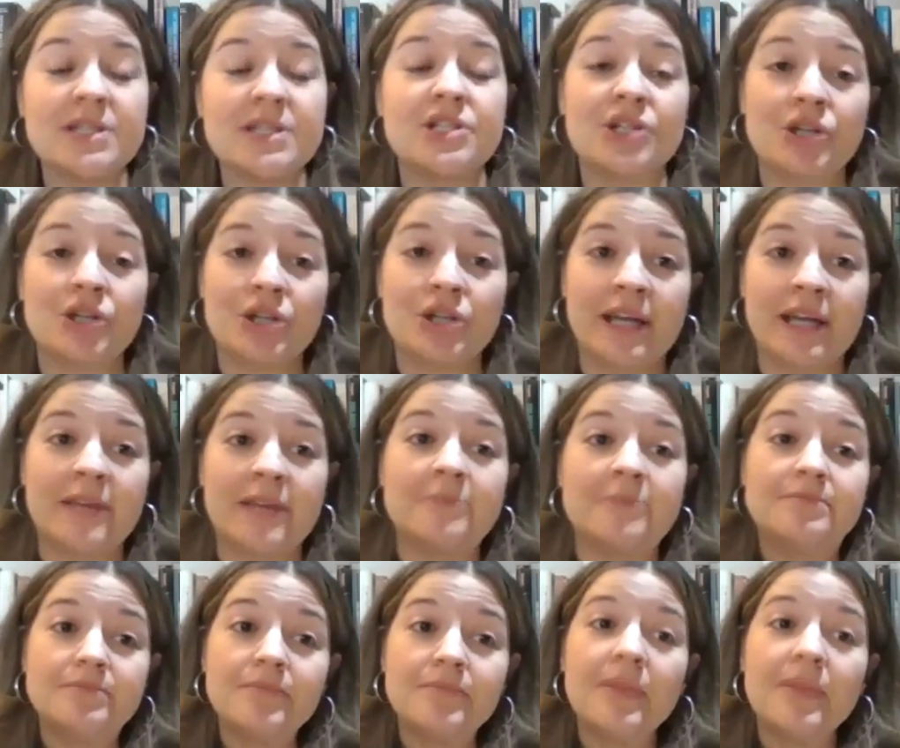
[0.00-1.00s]
the attorney,
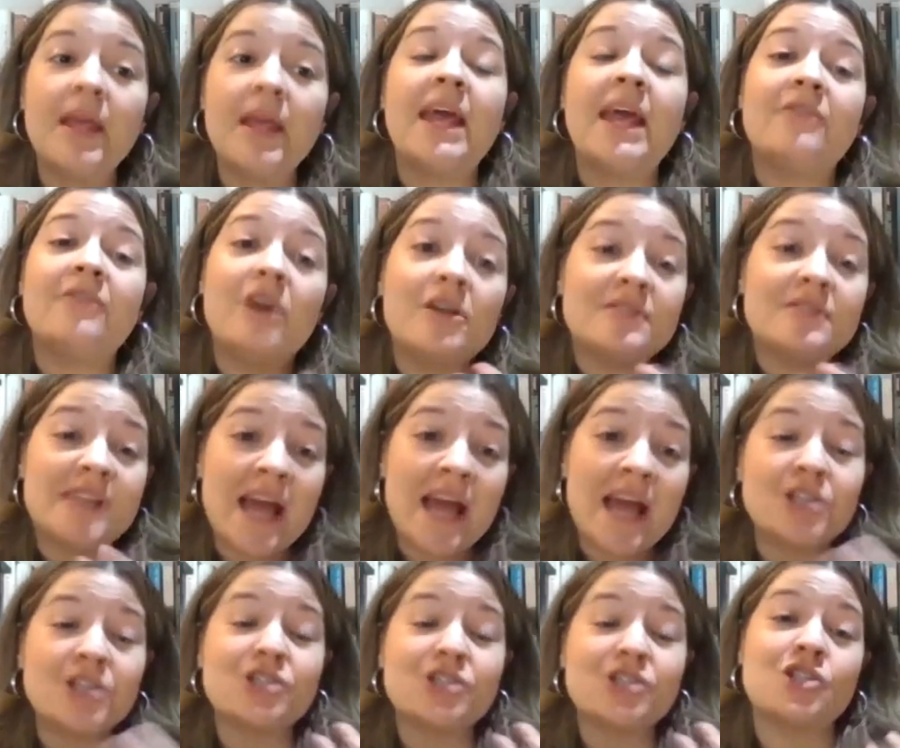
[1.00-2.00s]
involves
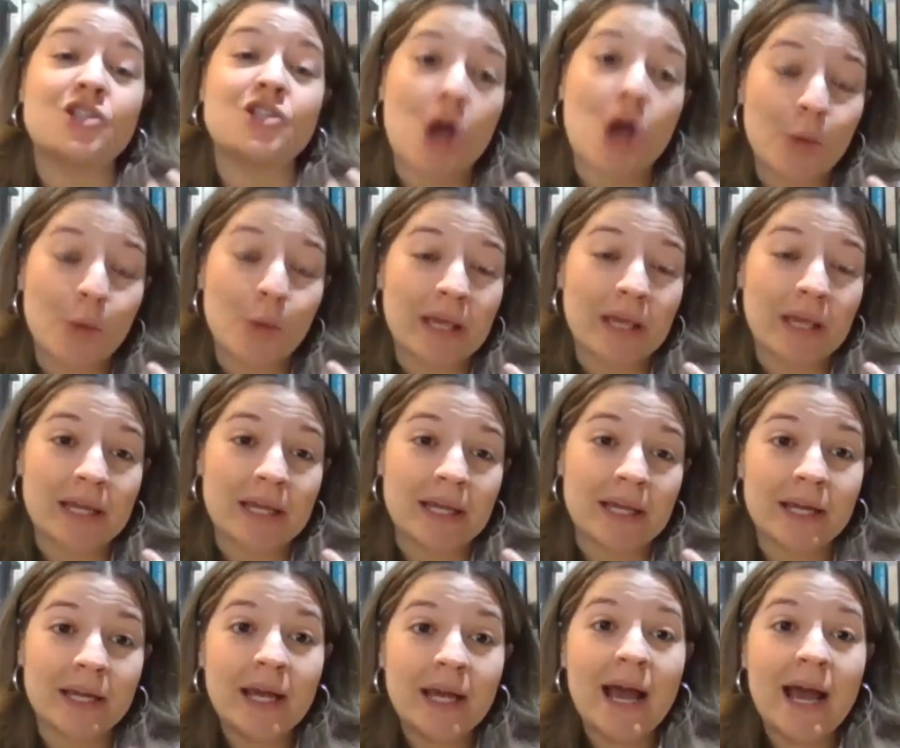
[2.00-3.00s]
not just knowing
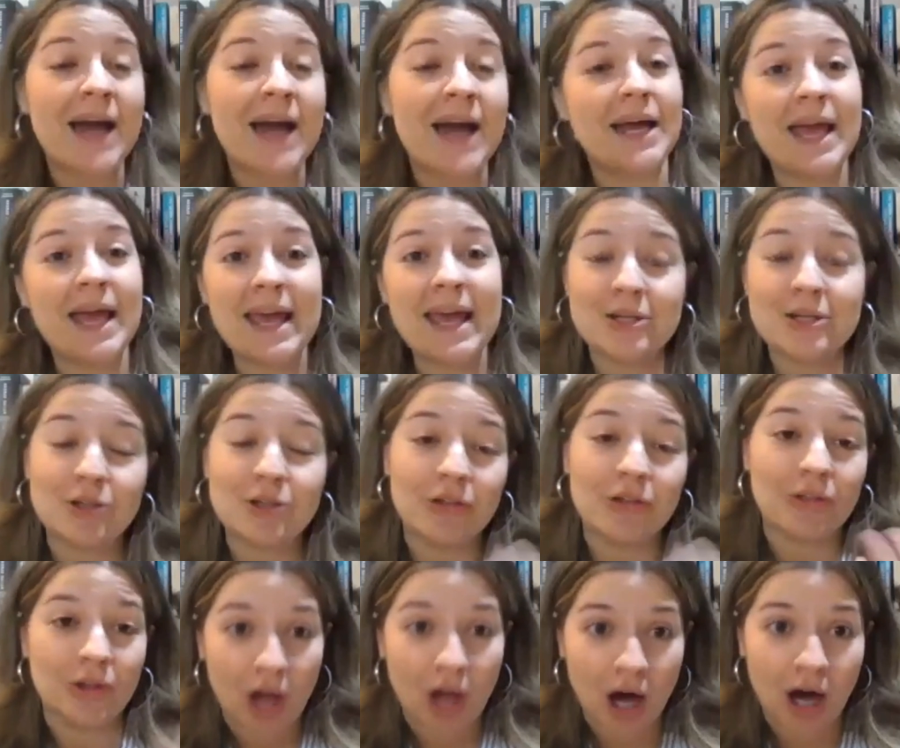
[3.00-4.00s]
how to handle
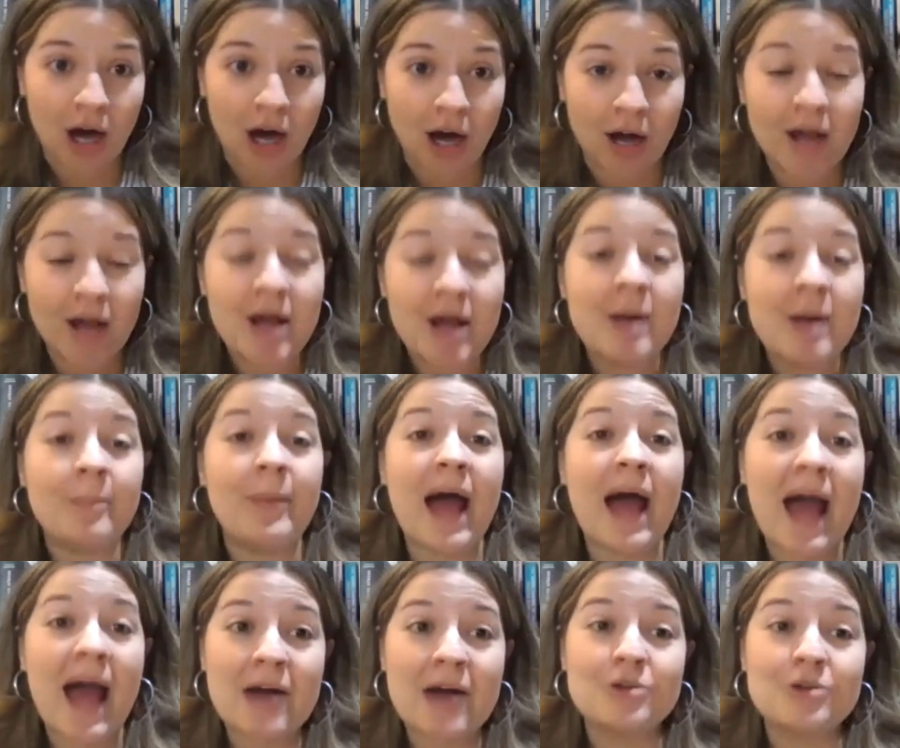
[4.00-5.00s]
the law, but
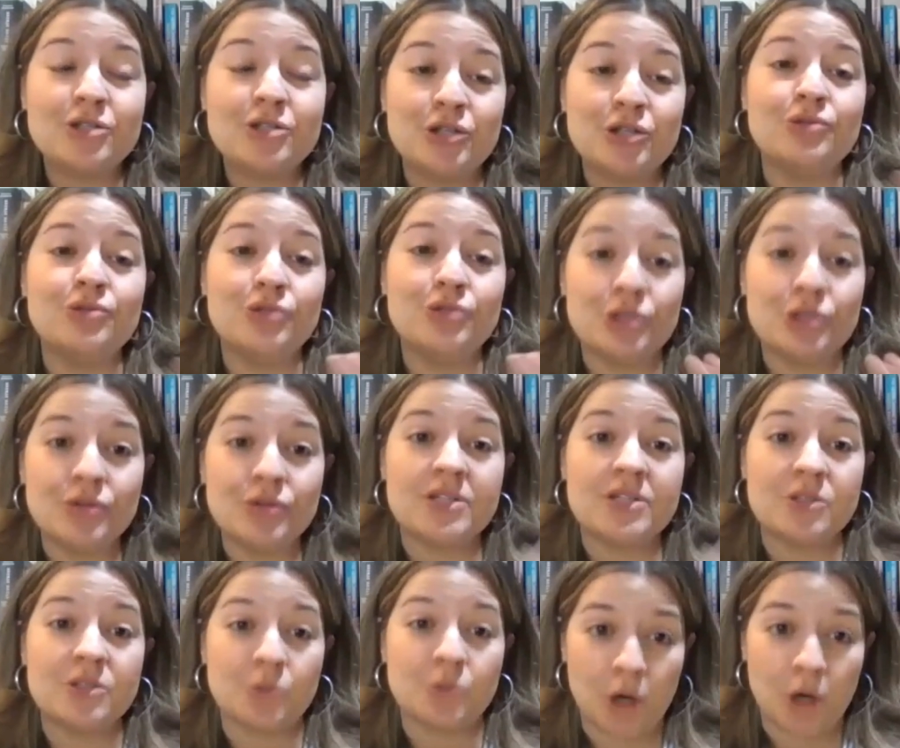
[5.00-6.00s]
how to do
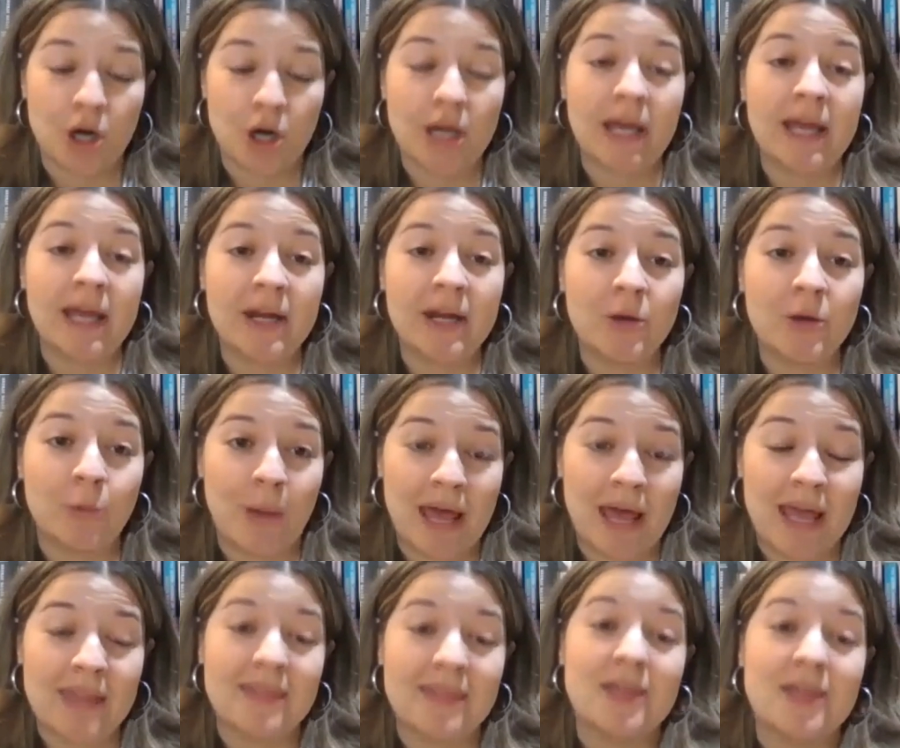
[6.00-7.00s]
this work in a
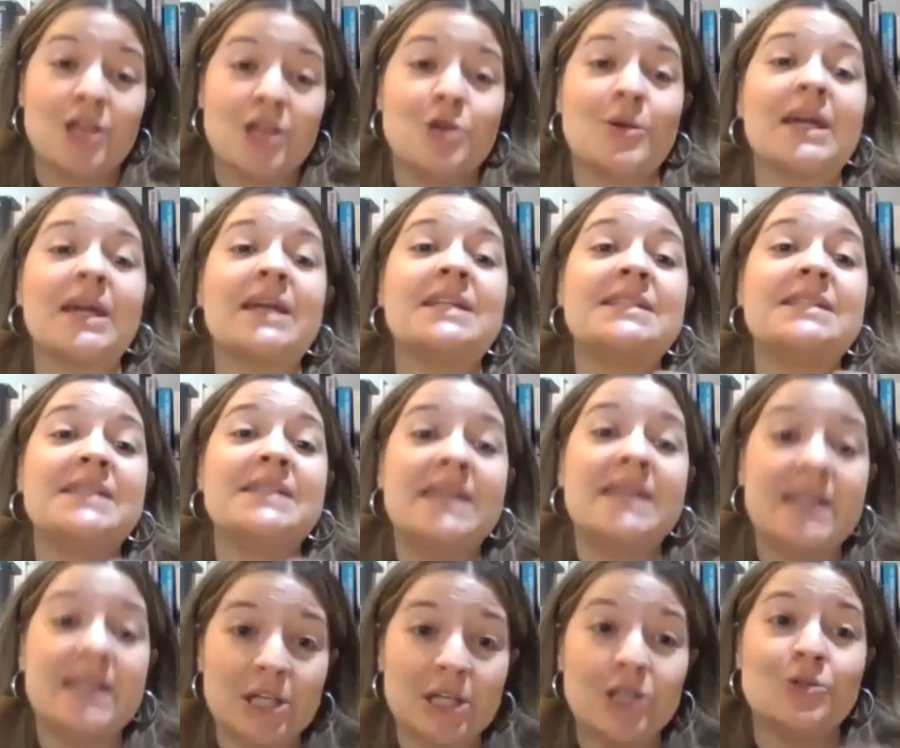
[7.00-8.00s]
way that you can
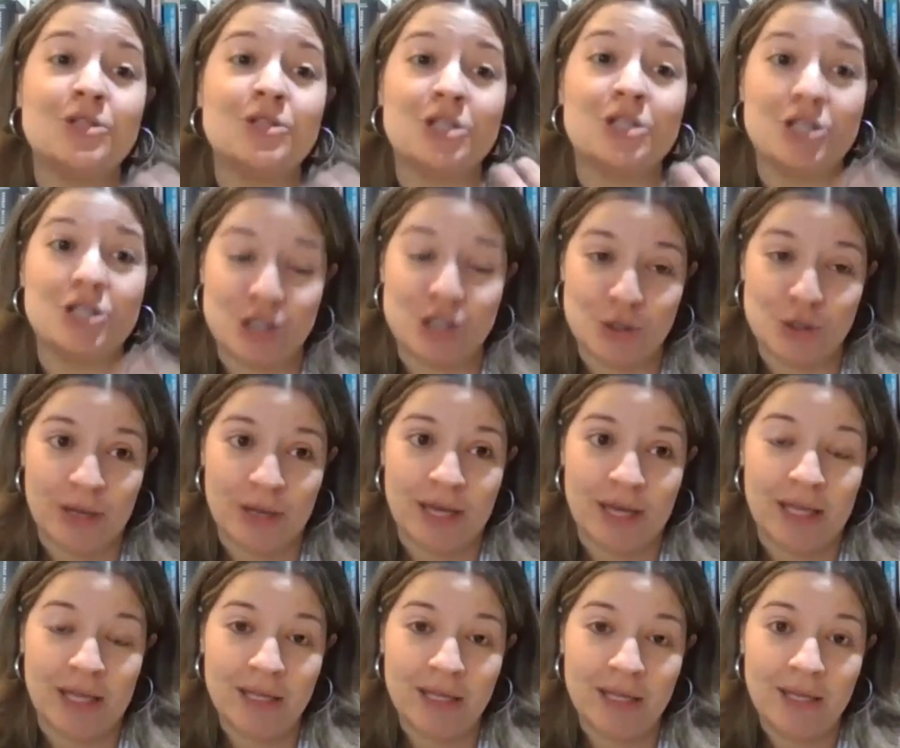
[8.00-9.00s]
continue to do
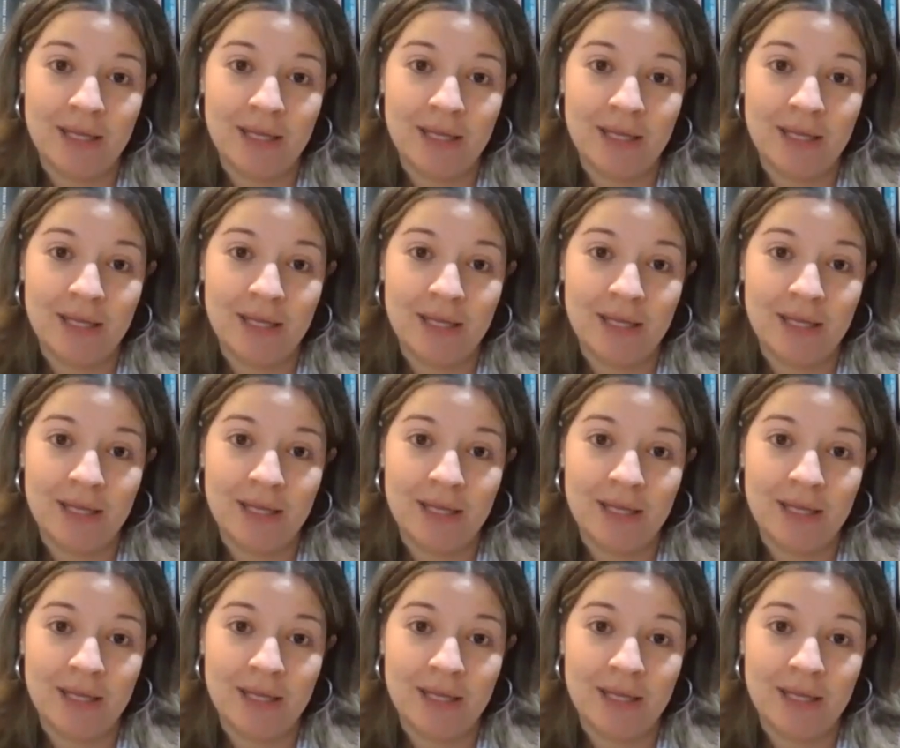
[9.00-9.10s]
it